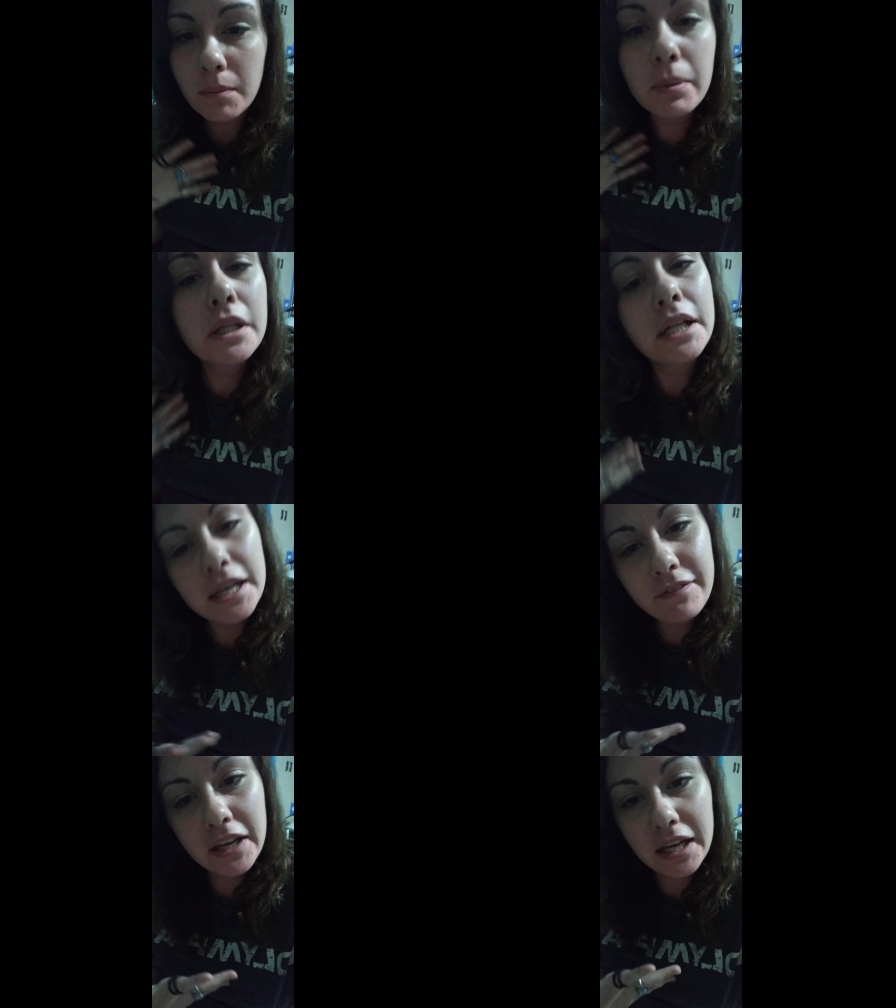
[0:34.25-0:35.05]

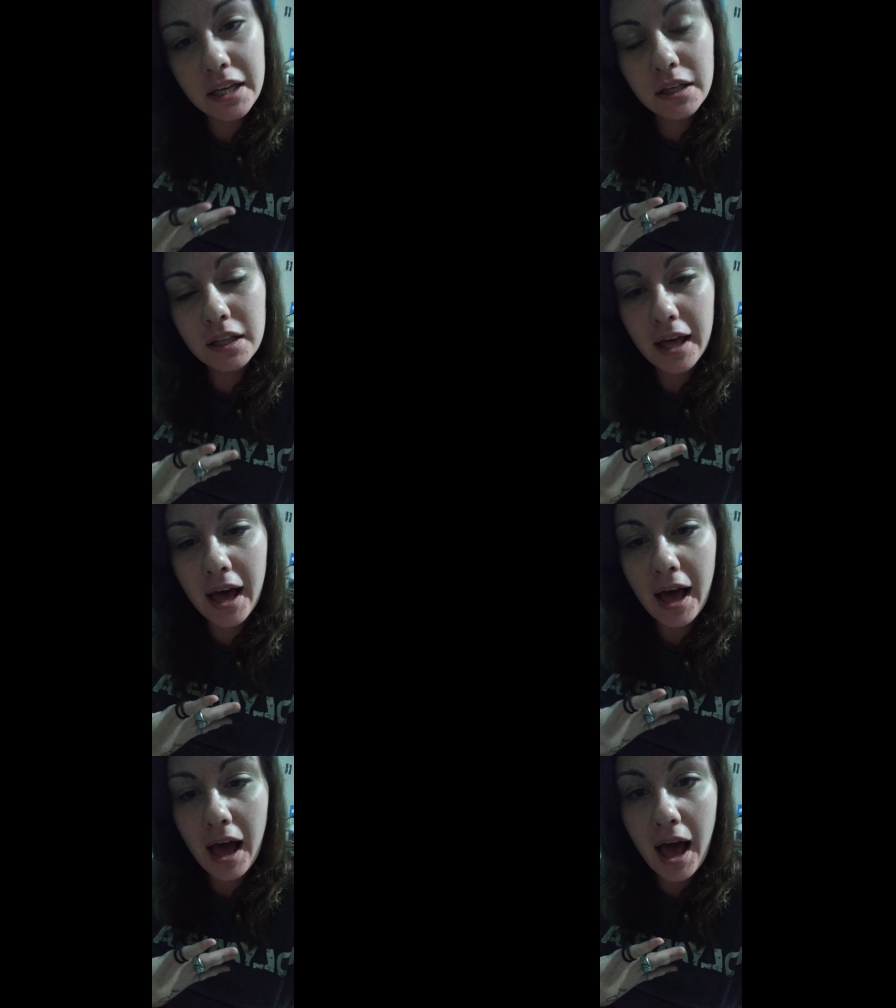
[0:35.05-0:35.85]
believing
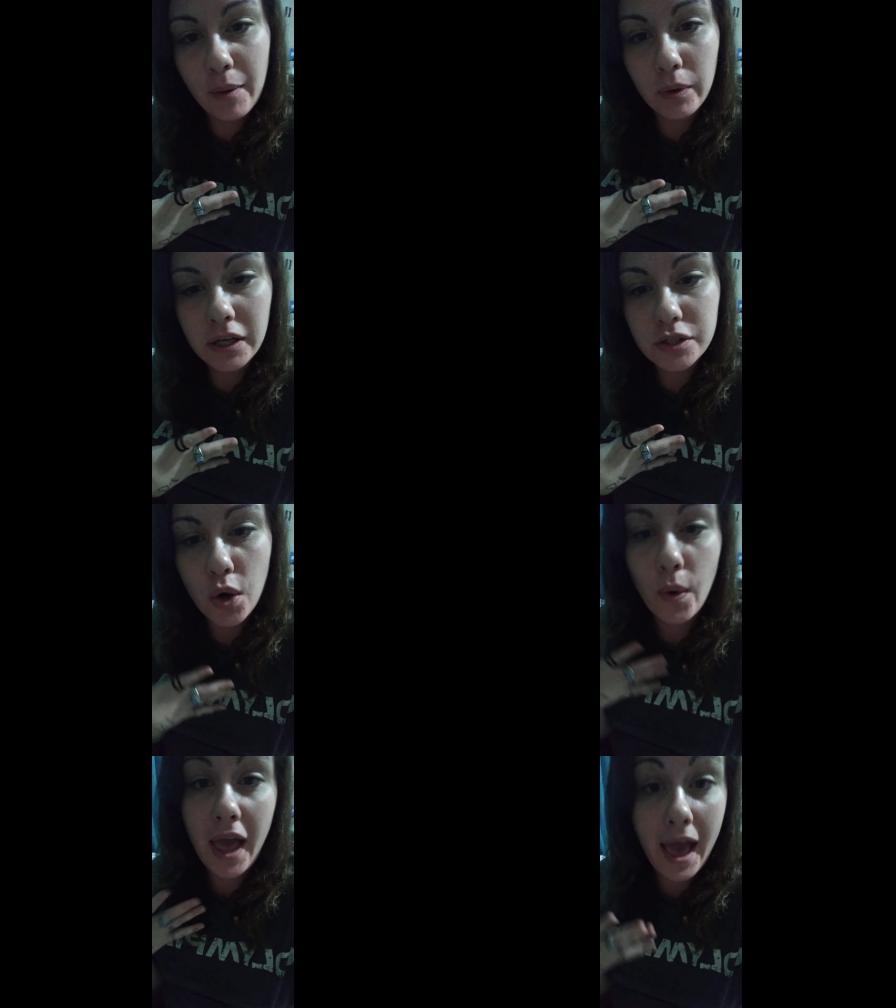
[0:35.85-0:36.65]
that I was
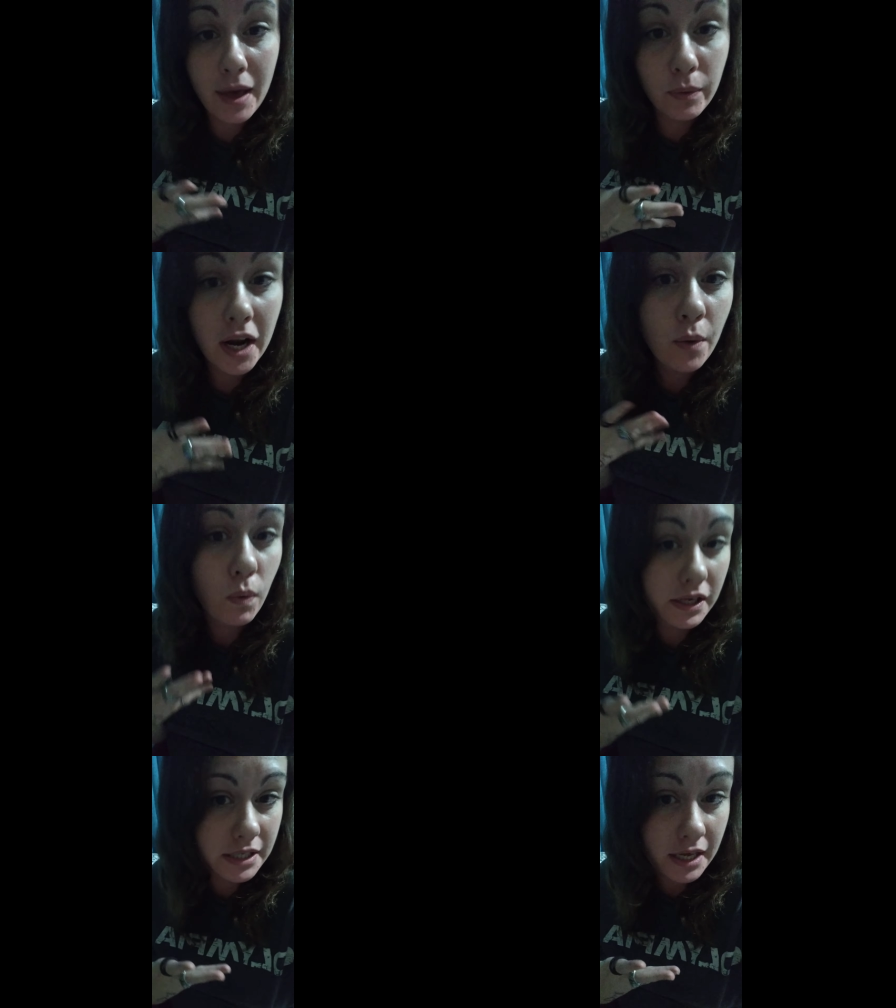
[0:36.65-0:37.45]
okay when I
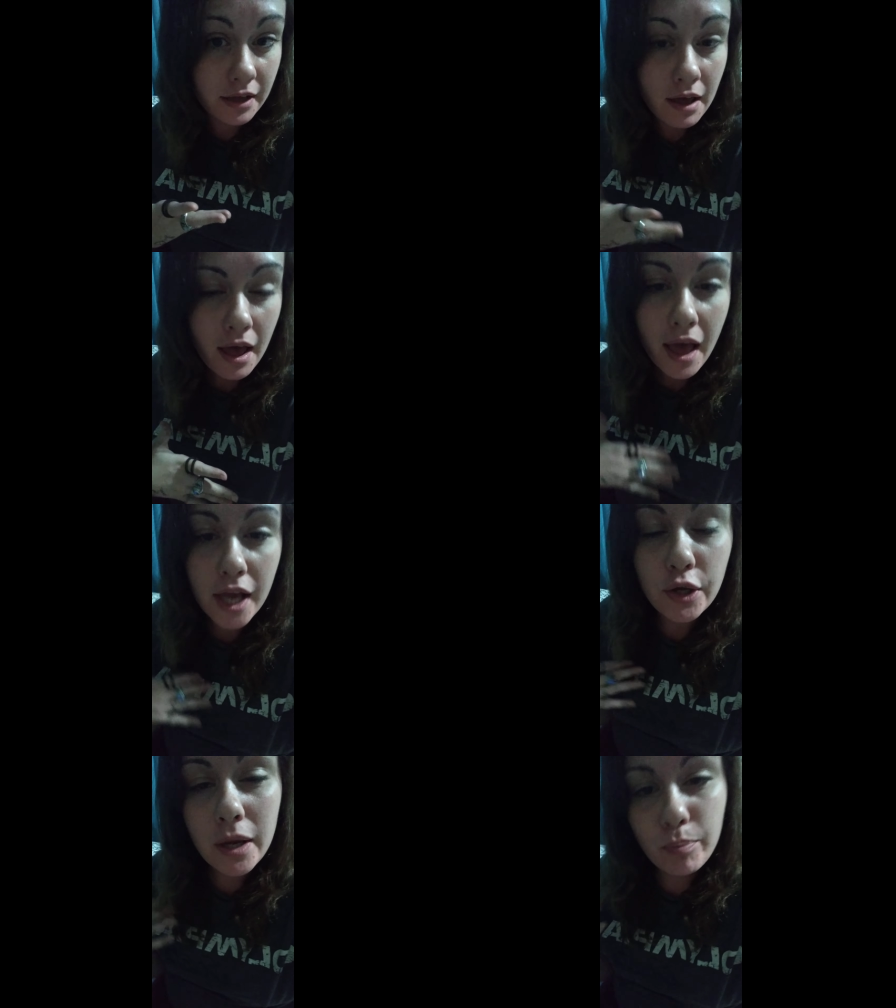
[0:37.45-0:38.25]
wasn't.
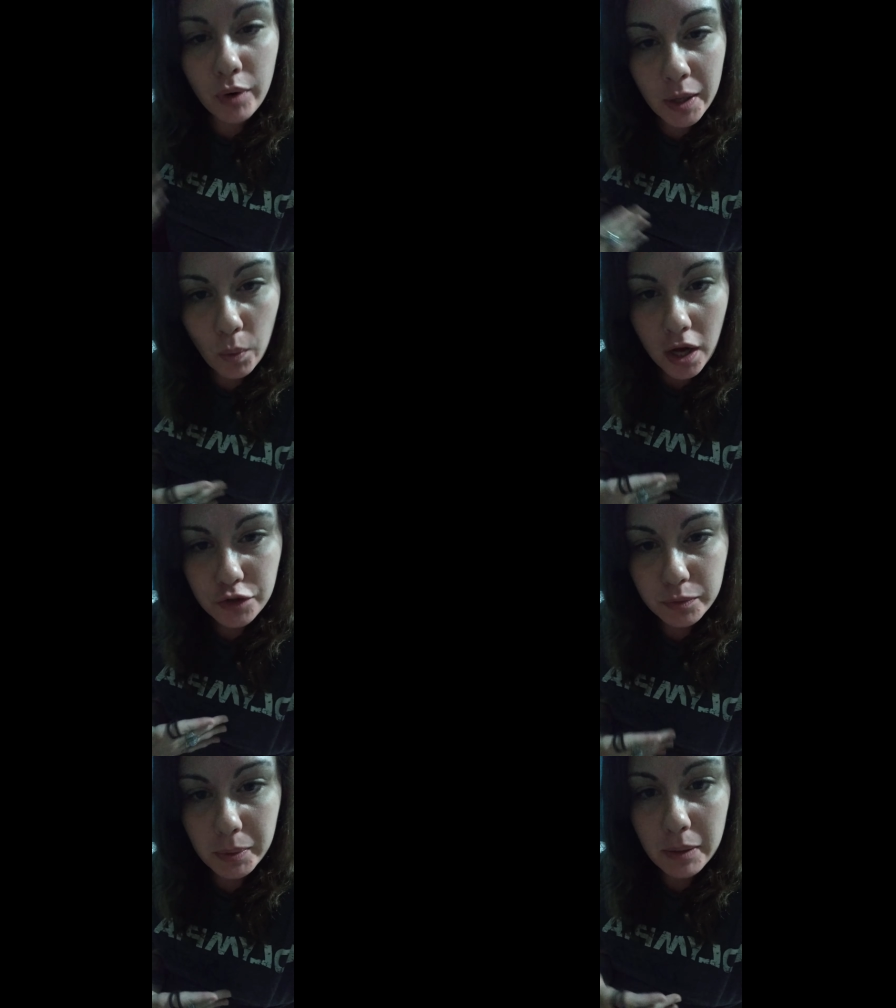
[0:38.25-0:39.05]
And you get brainwashed
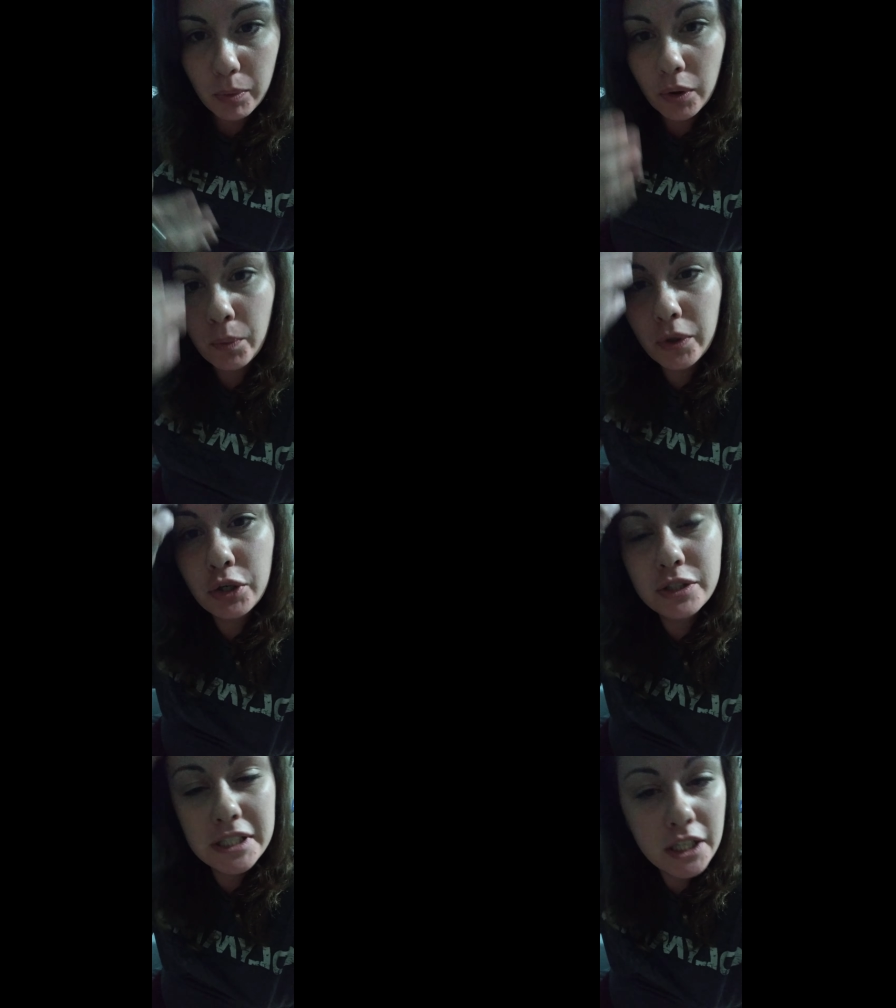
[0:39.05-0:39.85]
from people. And when you're
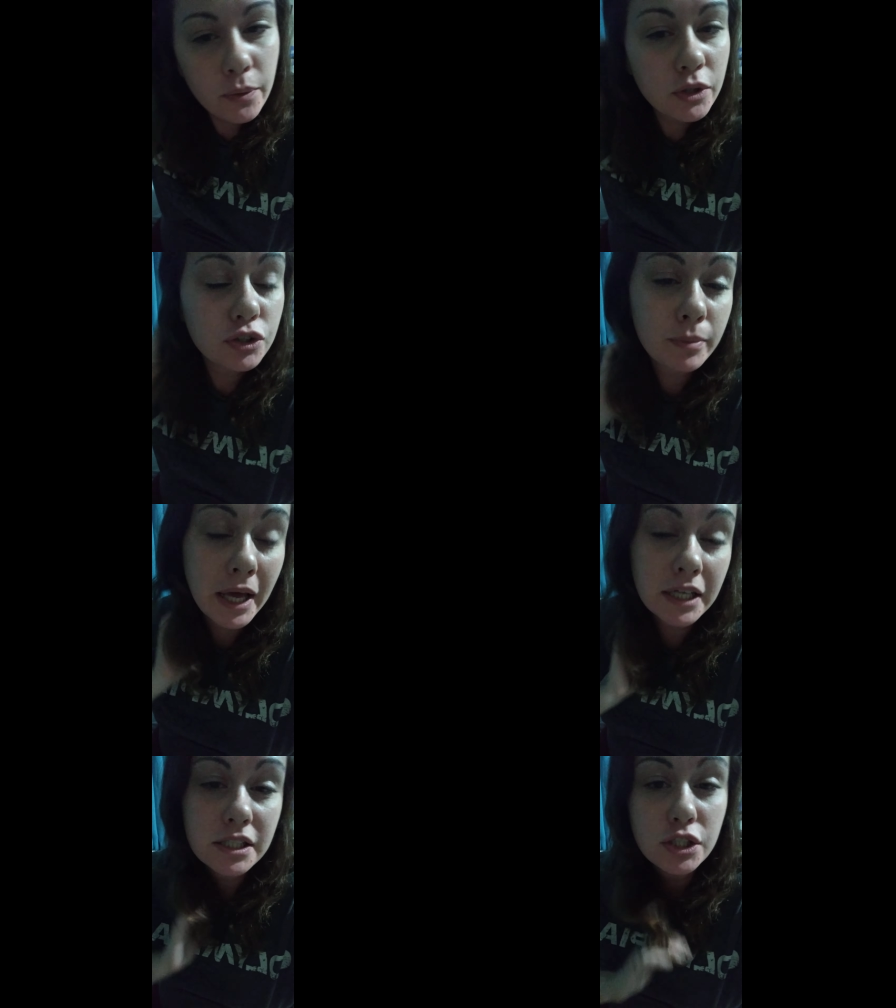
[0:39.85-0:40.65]
dealing with
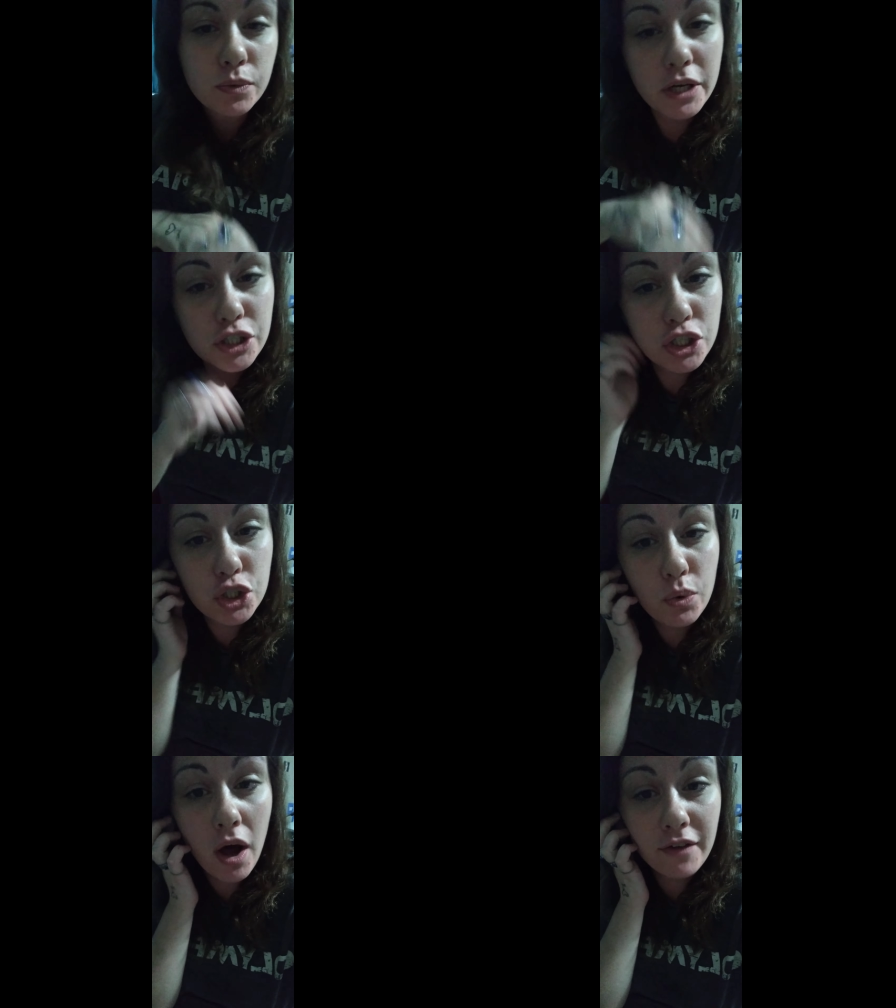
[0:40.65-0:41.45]
traumatic situations,
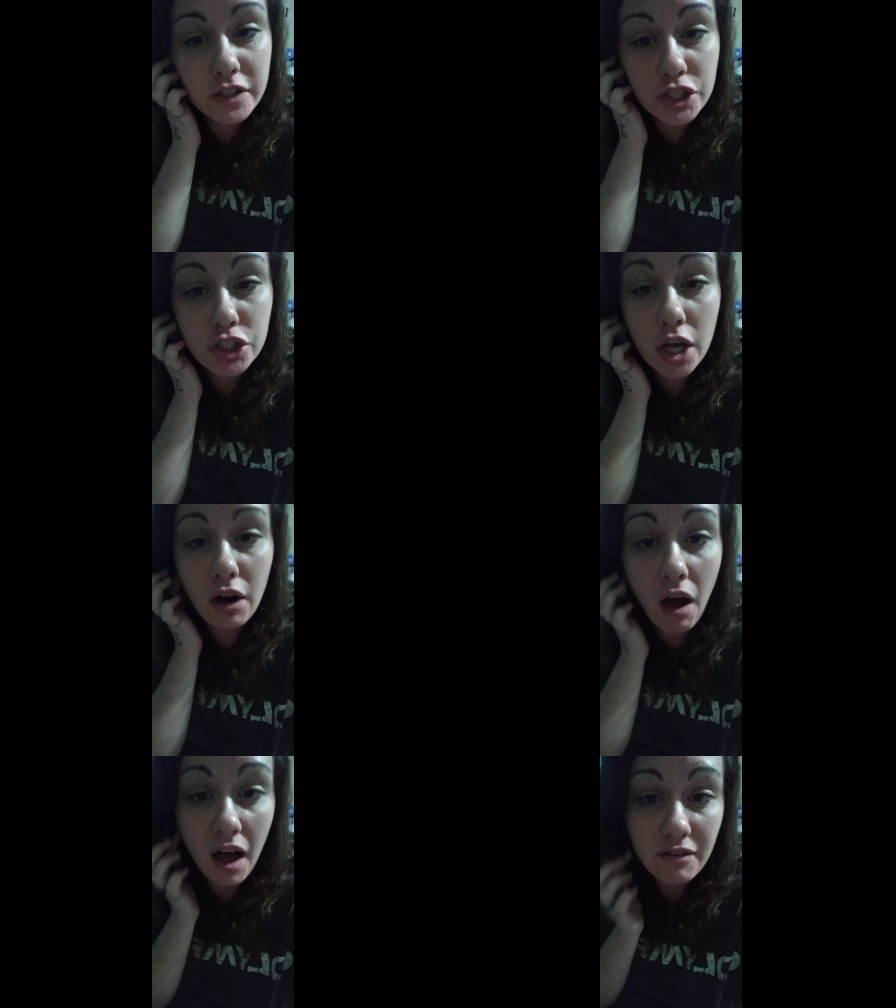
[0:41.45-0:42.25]
you often shut
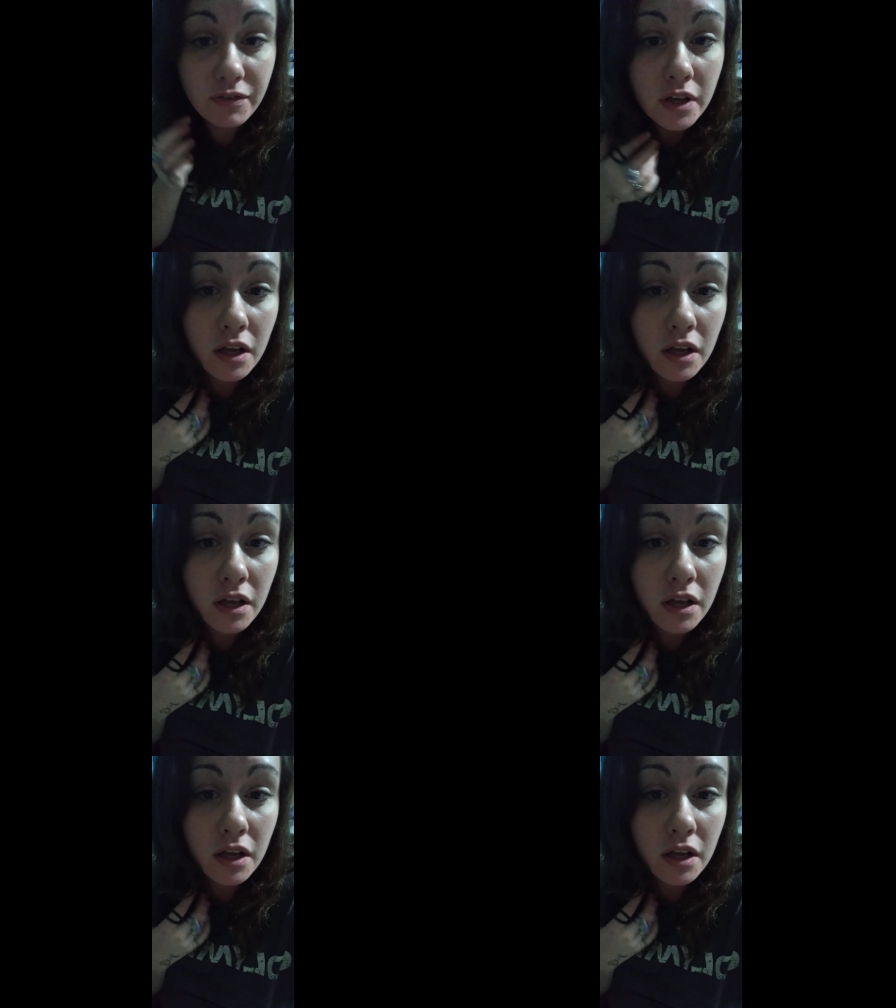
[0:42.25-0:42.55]
off